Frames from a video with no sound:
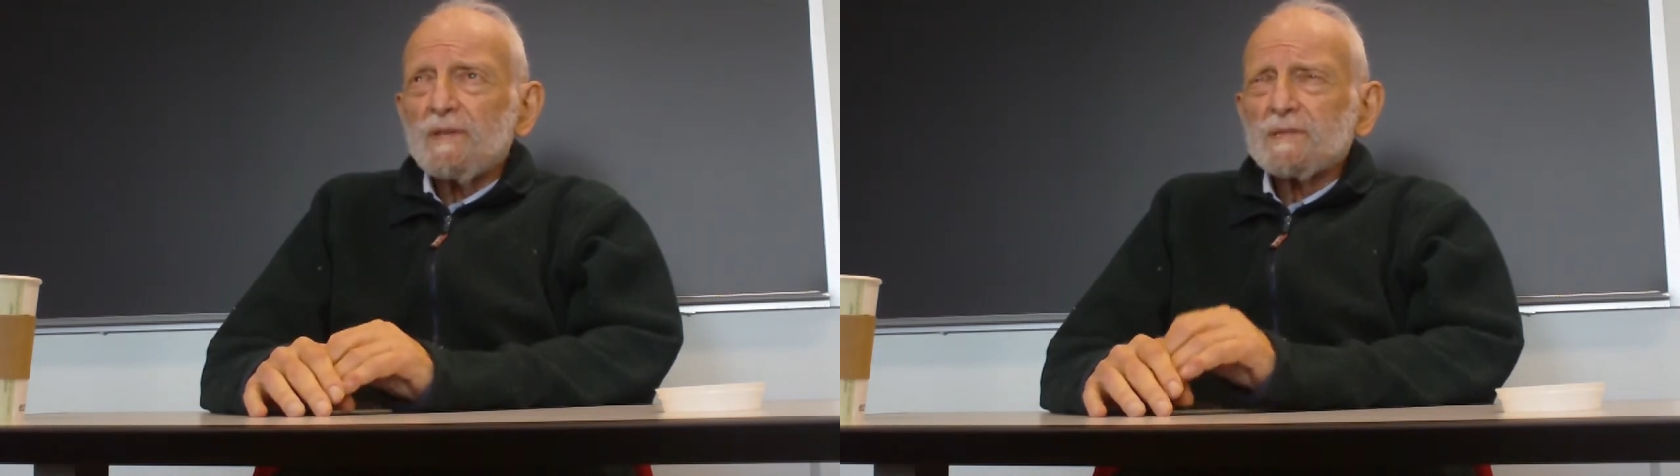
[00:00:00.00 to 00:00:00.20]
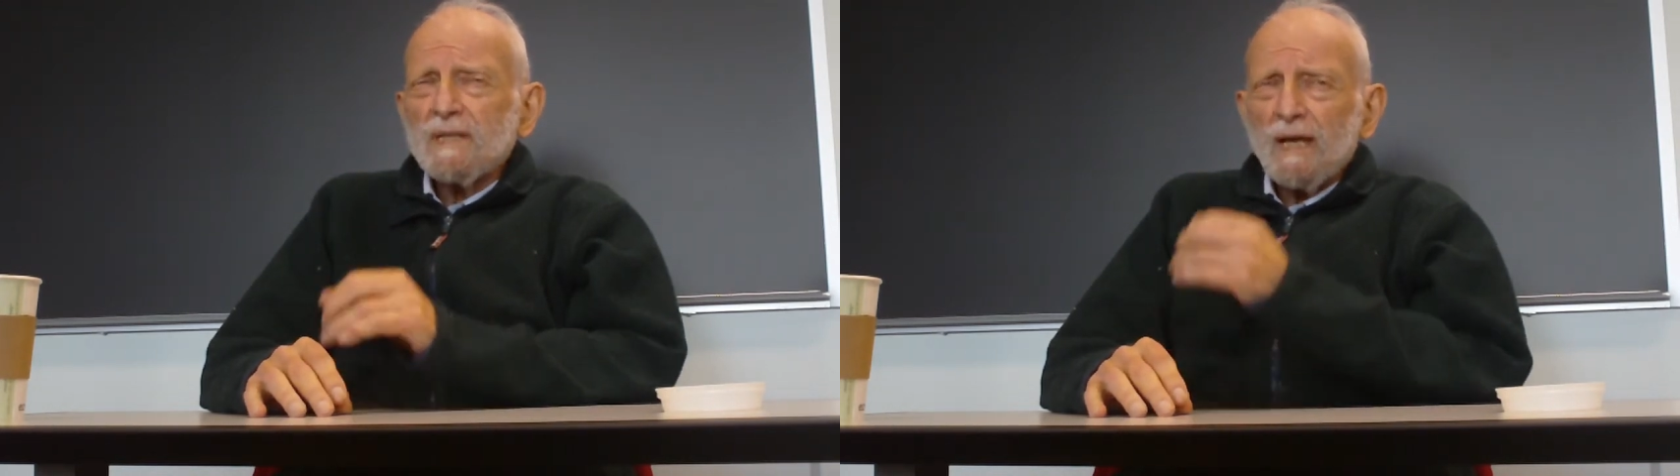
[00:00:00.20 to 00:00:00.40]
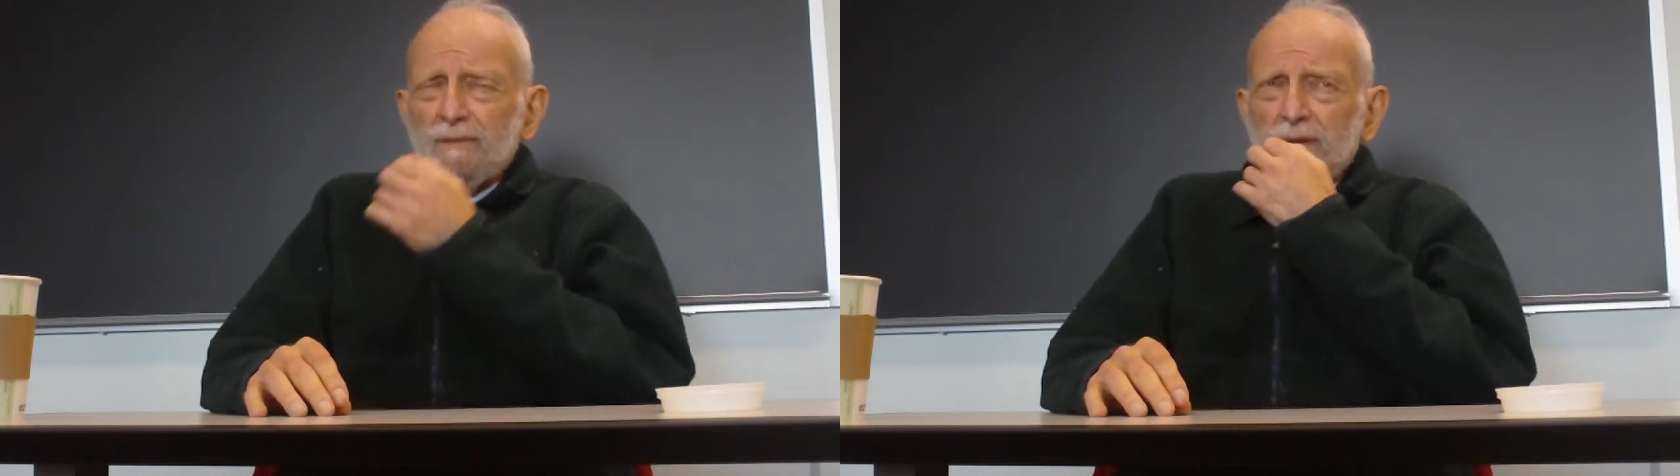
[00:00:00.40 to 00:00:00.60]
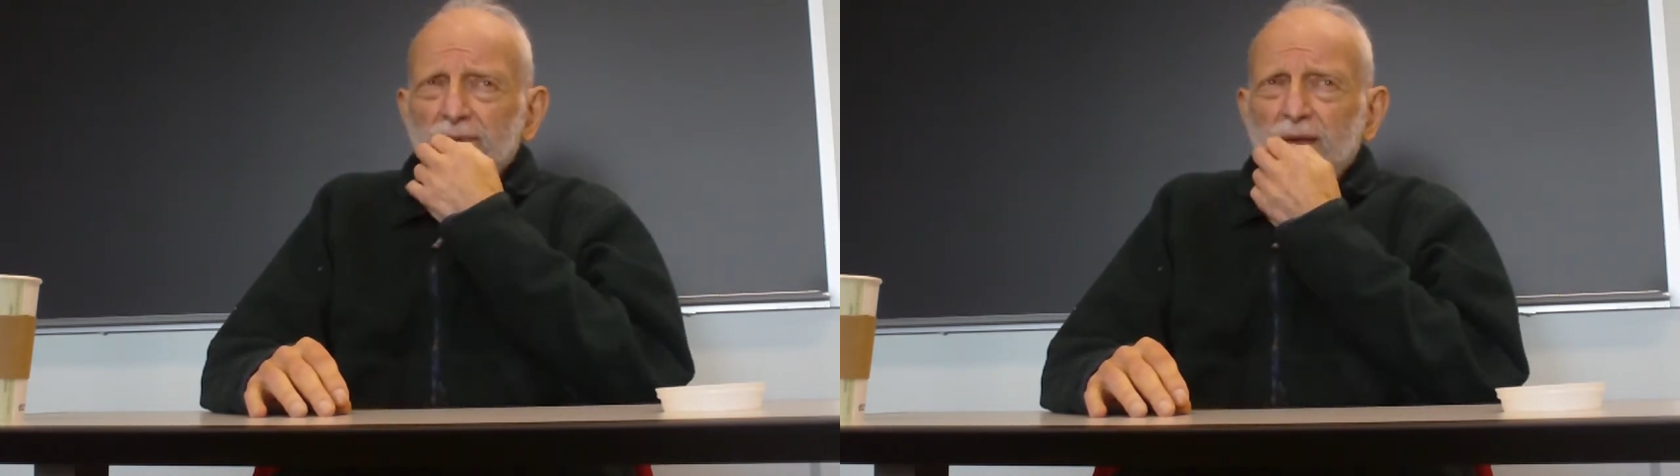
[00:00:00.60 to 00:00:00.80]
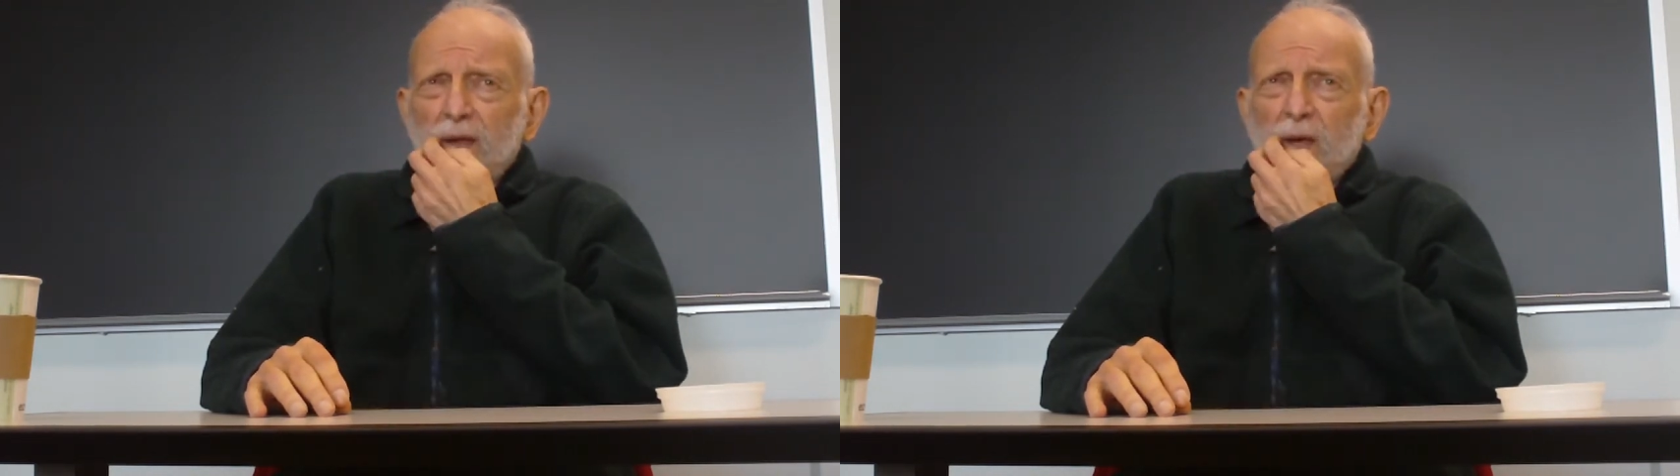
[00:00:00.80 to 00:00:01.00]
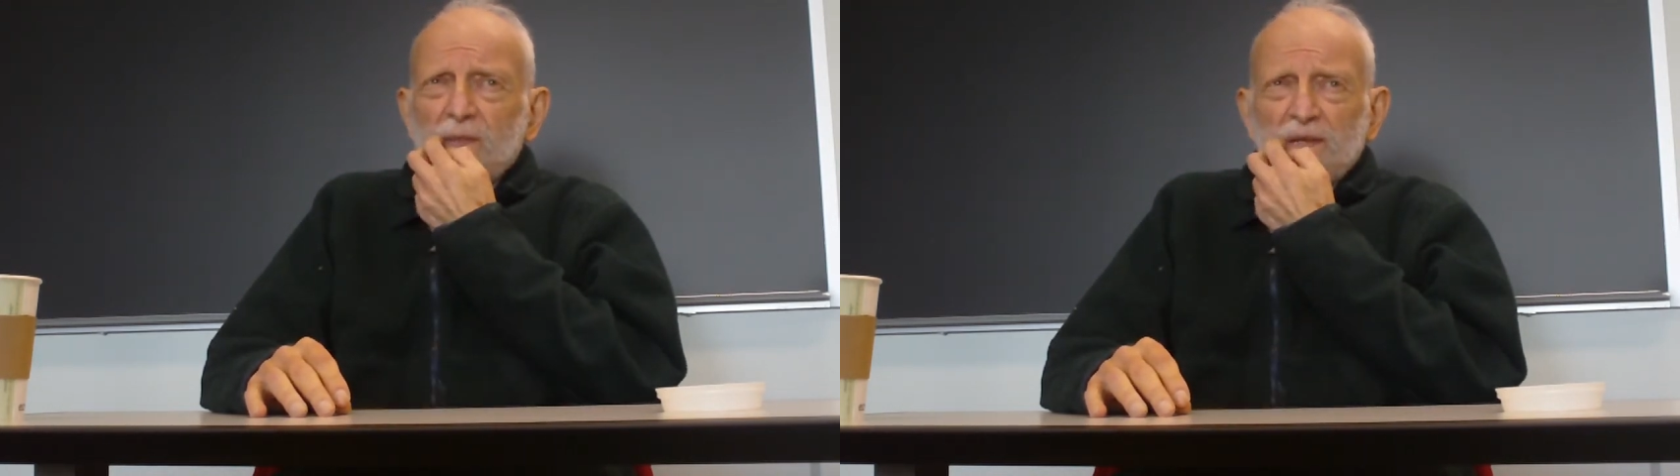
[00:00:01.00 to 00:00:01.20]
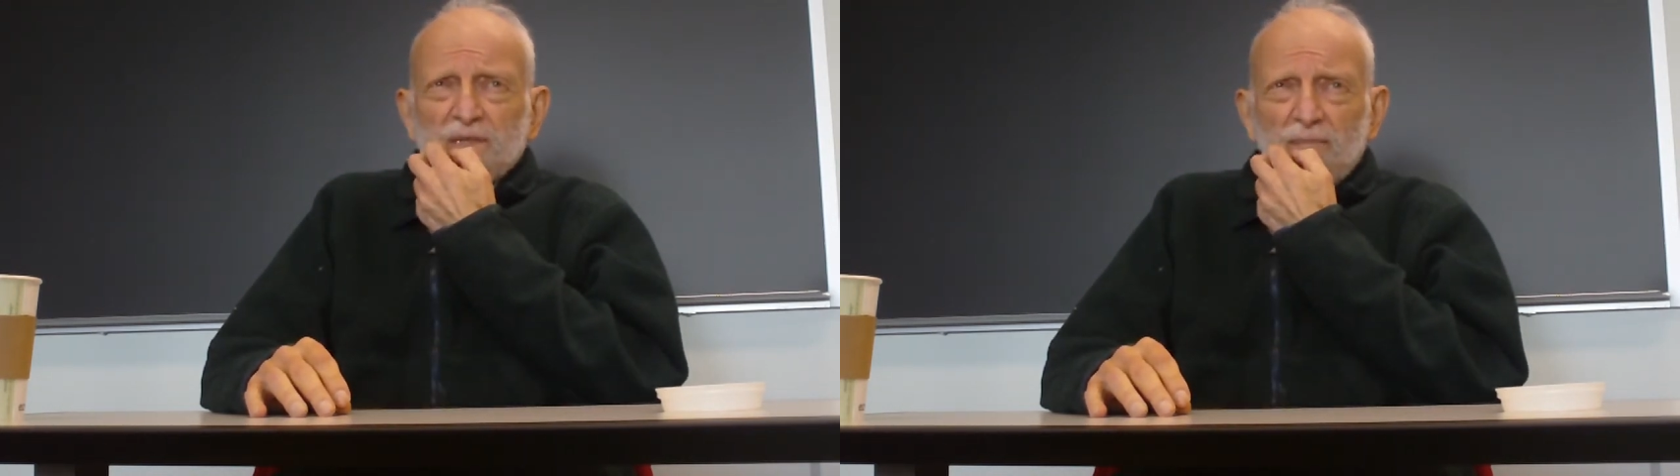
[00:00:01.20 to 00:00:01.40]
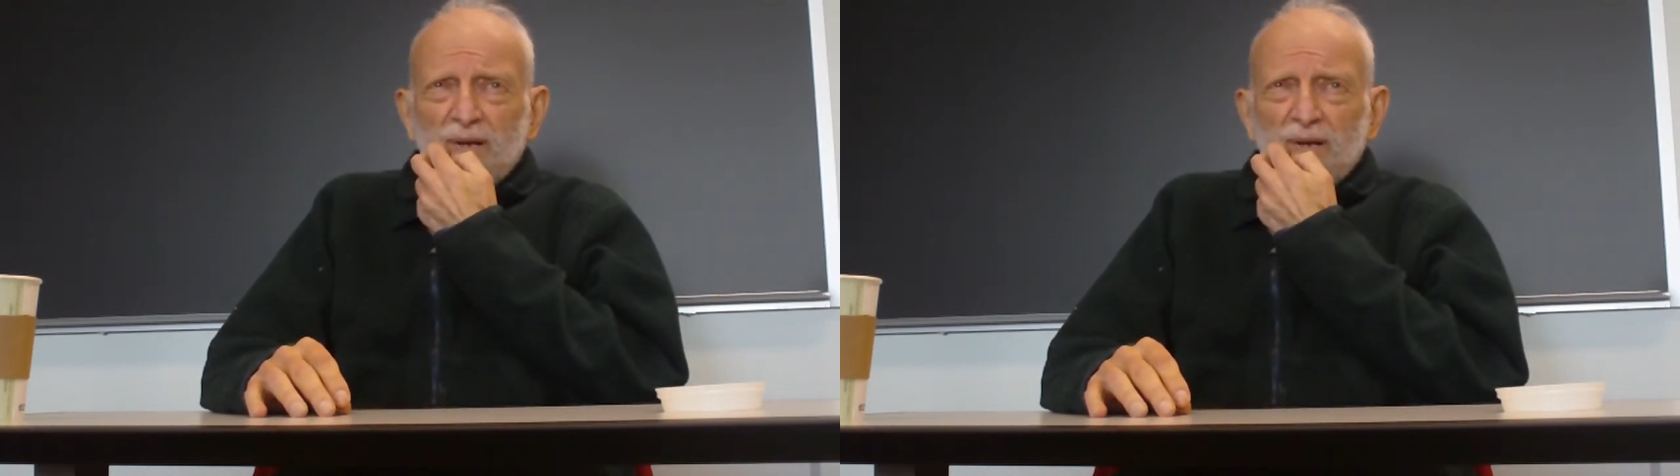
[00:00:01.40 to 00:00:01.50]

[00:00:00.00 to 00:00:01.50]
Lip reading: are